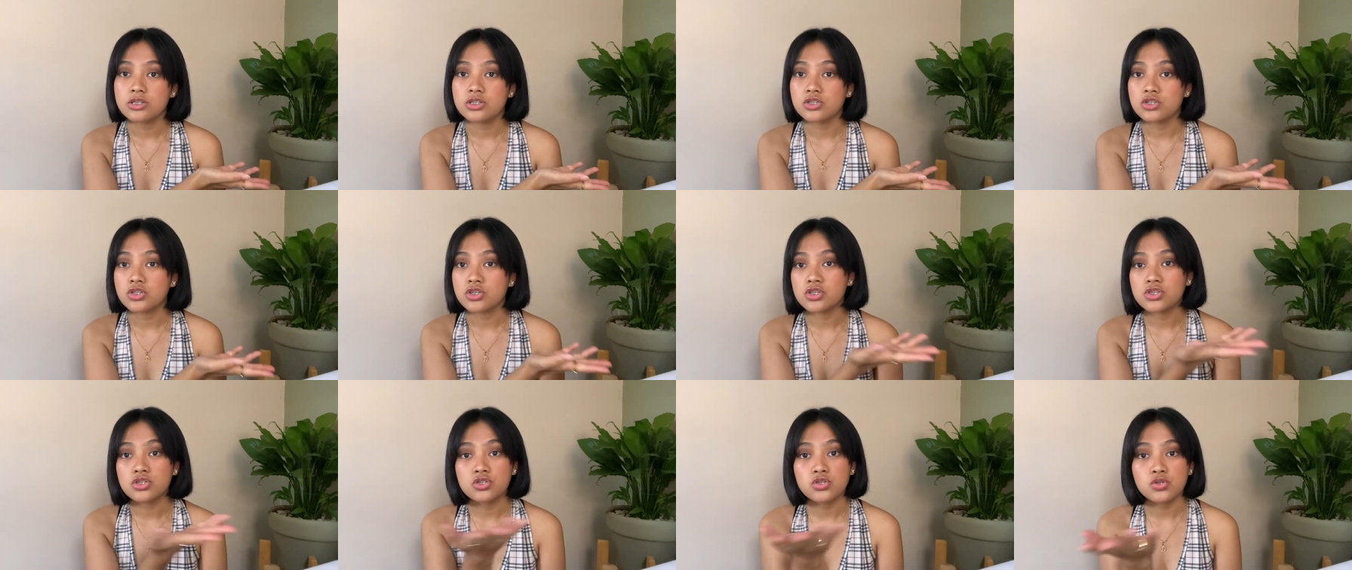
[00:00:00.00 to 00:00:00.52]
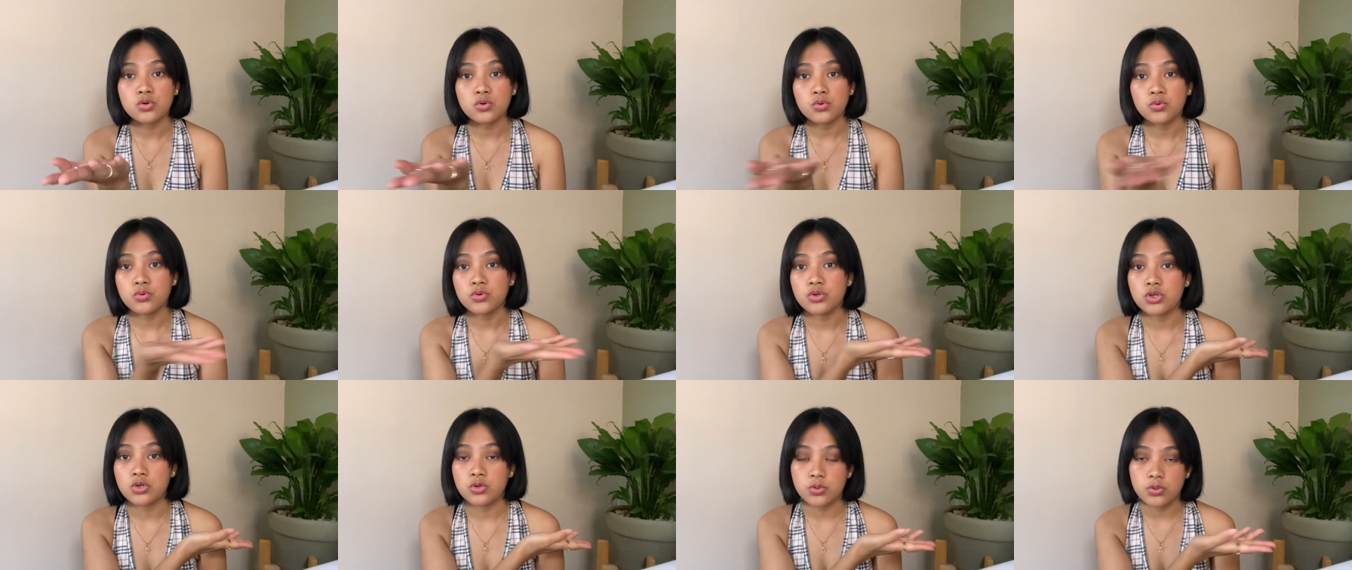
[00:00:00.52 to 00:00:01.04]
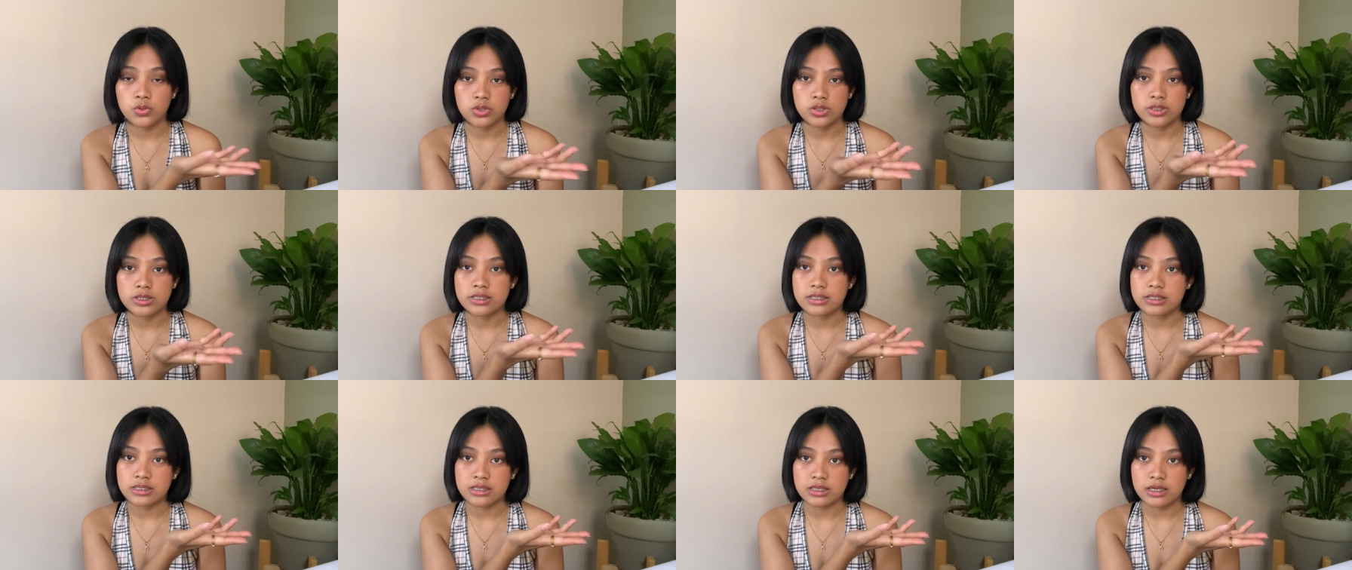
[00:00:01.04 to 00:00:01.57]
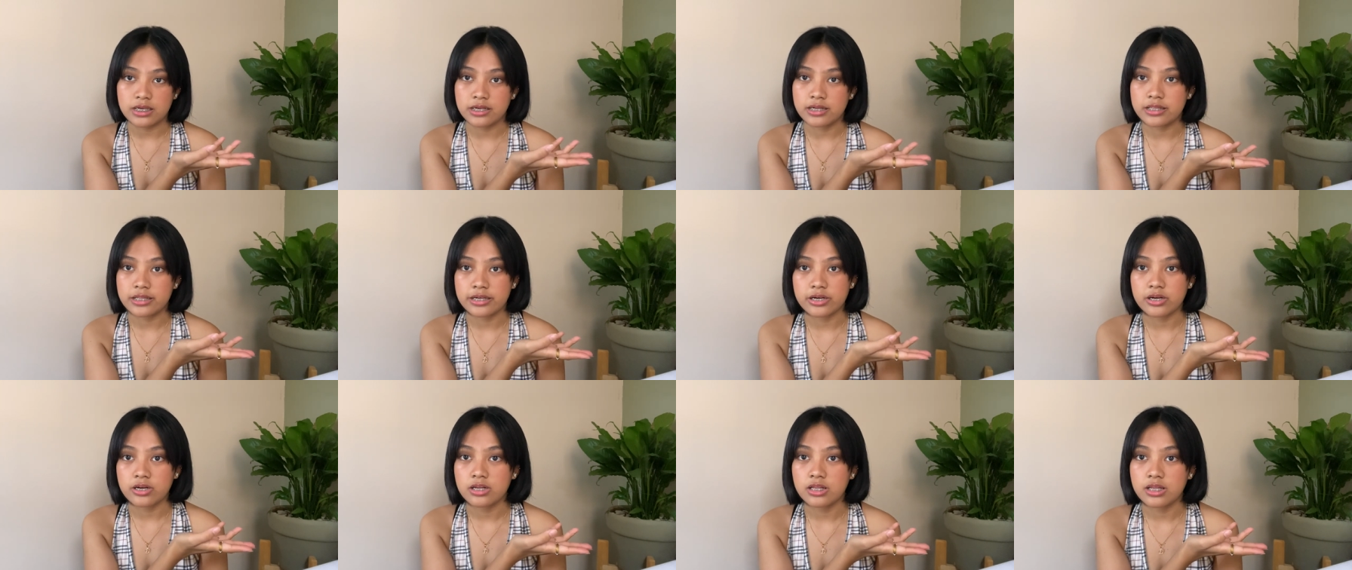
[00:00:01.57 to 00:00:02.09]
just so you could see
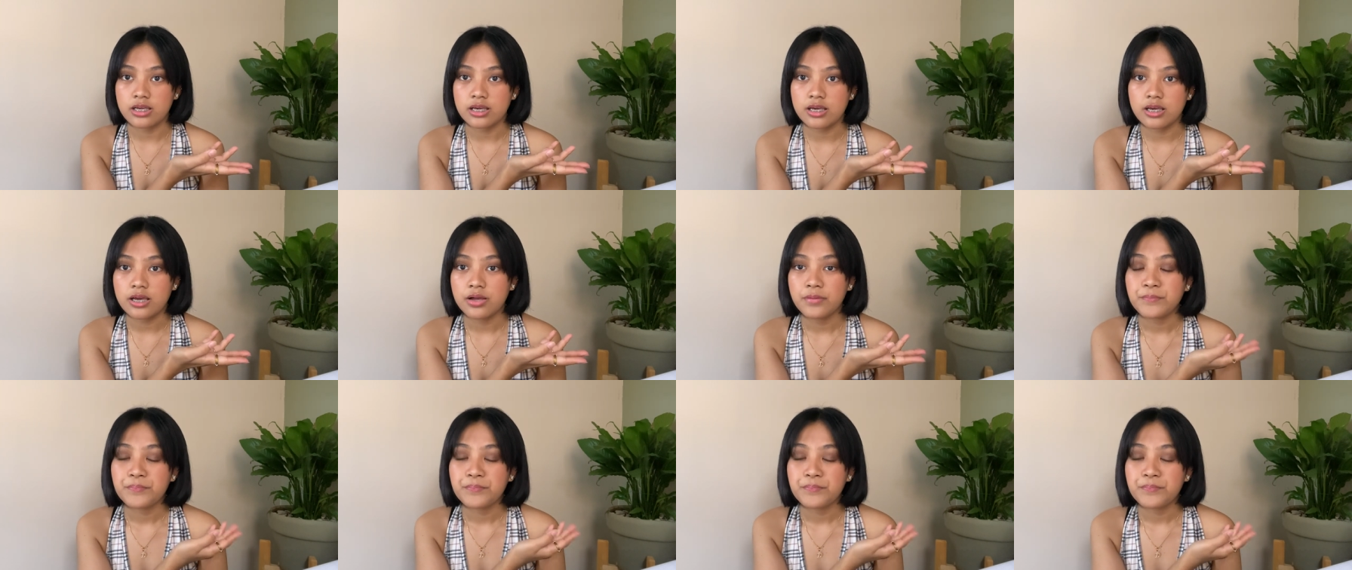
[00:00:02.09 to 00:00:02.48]
clearly.